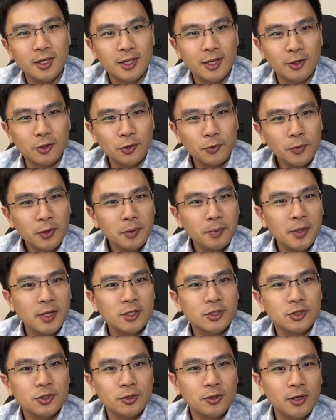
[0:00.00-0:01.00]
Now you want to make
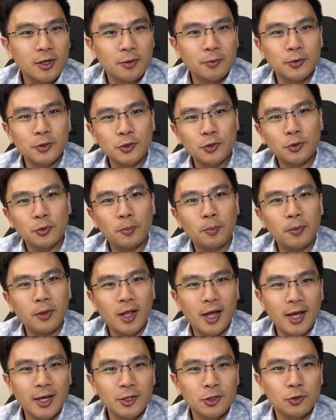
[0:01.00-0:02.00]
sure that when you
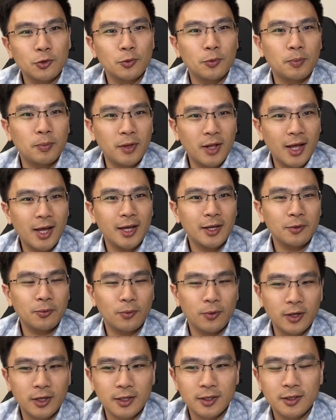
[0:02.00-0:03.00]
apply
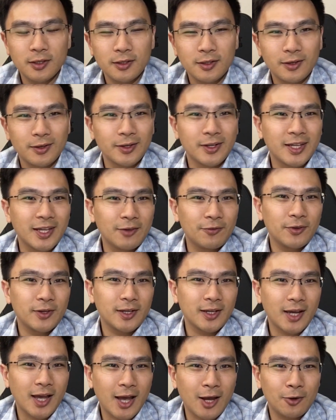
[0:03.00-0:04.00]
when they're
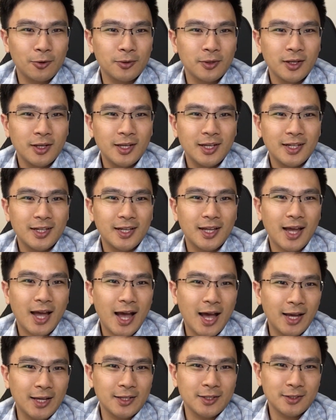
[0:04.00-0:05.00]
giving out the
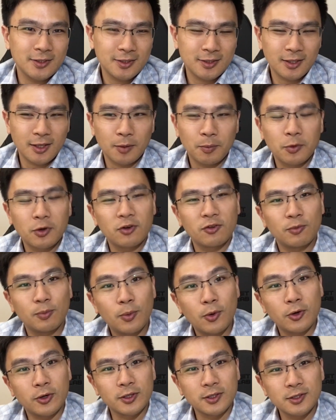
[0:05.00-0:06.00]
highest number of
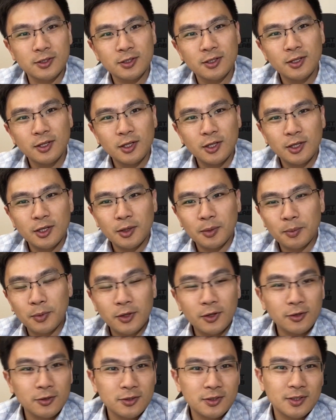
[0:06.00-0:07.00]
points,
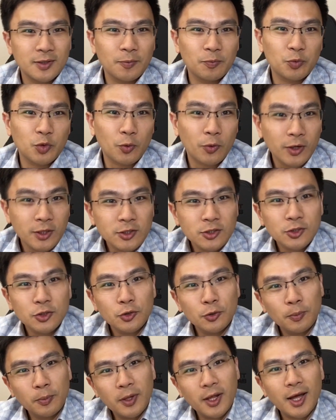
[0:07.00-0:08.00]
because once
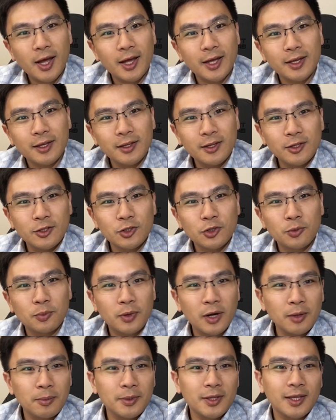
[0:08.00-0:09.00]
you apply, you
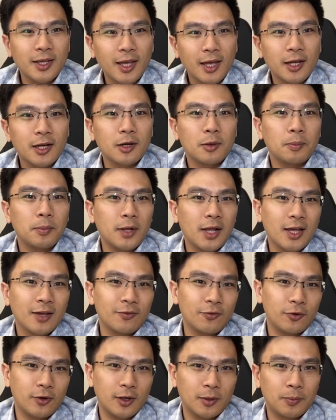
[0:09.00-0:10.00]
probably can't apply
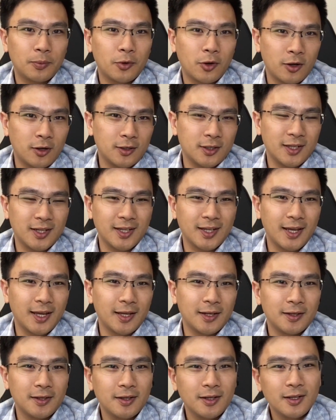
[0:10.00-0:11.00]
for that product
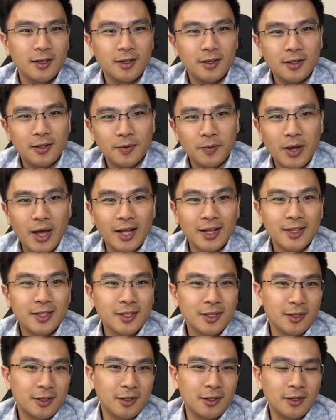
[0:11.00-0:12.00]
again
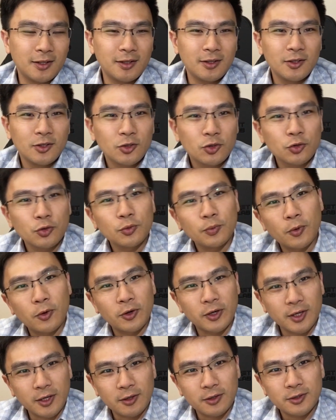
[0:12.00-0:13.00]
until 2
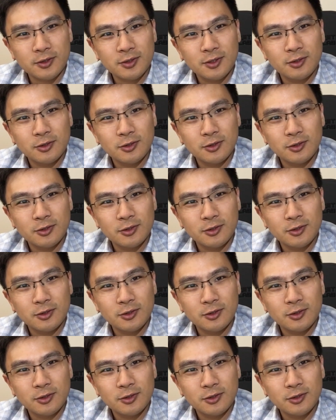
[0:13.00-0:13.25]
more years.